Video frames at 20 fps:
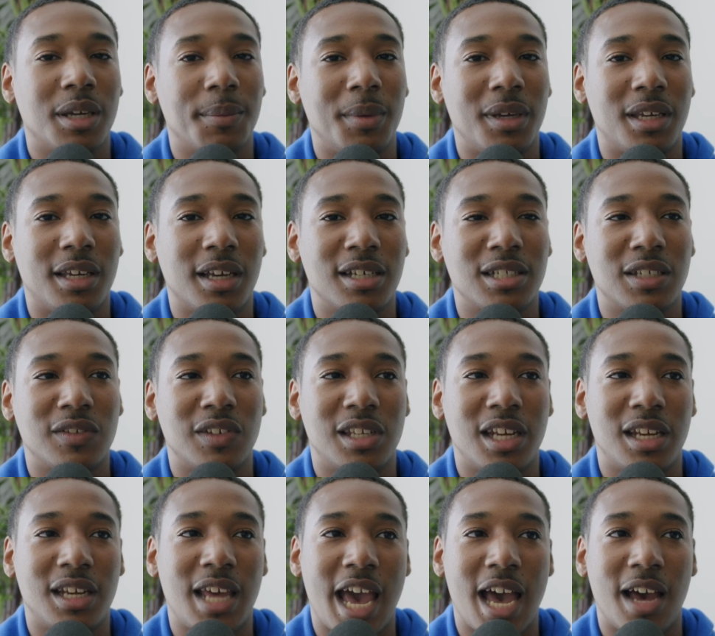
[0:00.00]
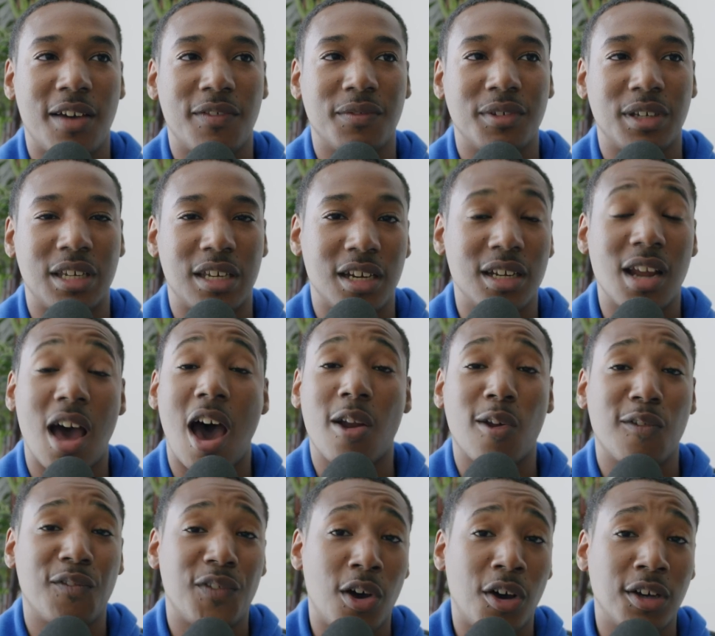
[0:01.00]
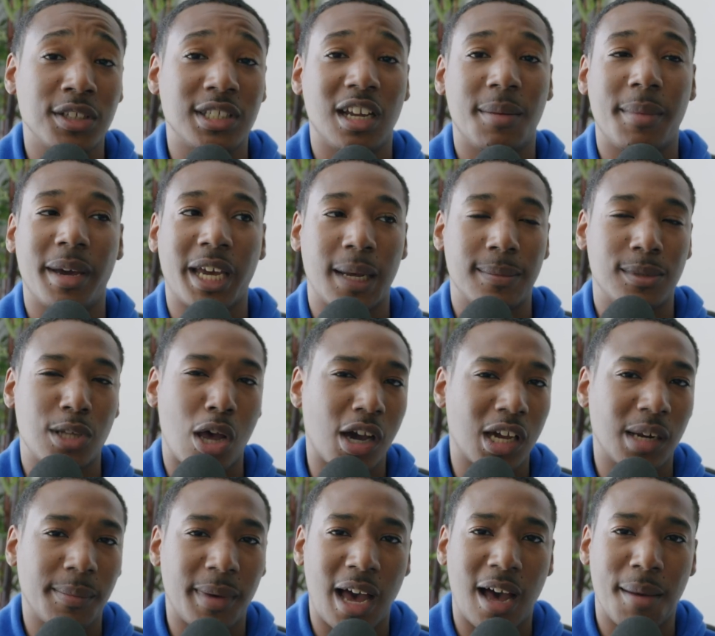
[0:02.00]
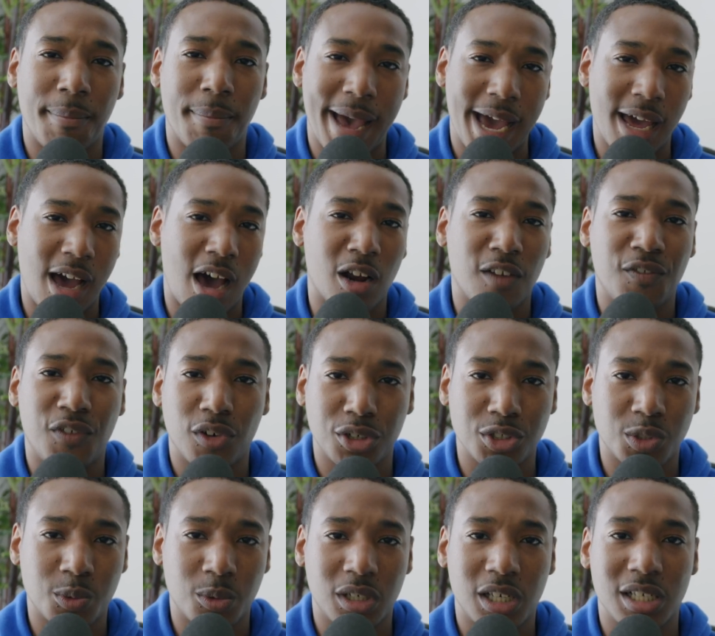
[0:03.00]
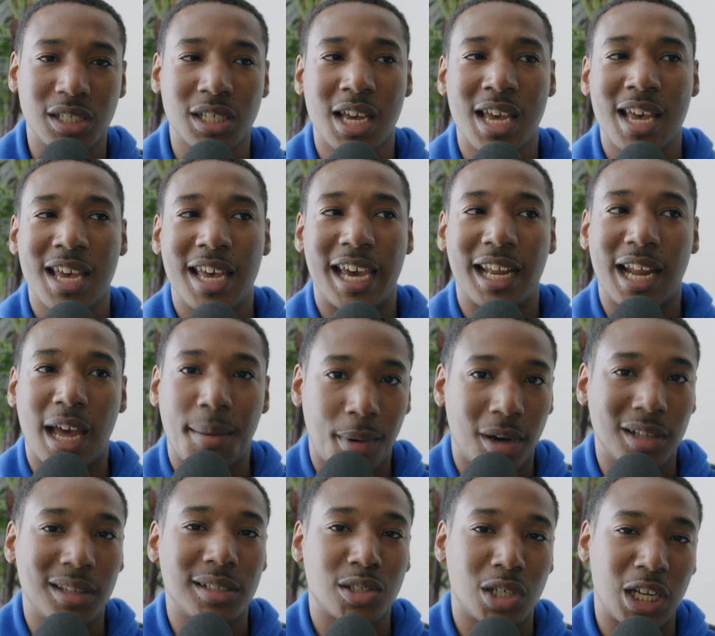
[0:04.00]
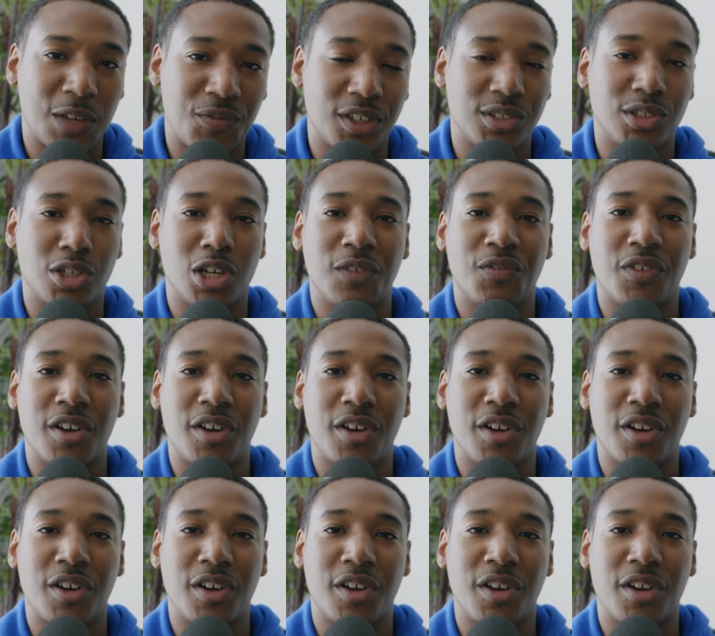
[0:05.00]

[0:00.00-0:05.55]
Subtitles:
because it didn't have good autofocus. Everybody kept talking about how bad autofocus was, and I bought the Sony FX30 for